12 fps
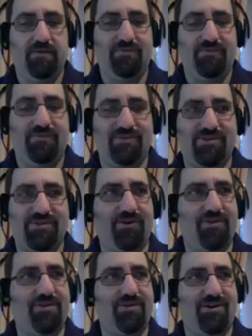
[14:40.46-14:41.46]
Sorry,
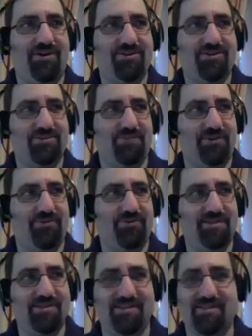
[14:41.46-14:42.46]
the dog just went
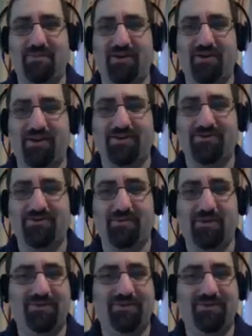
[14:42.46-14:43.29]
crazy. Somebody rang the doorbell.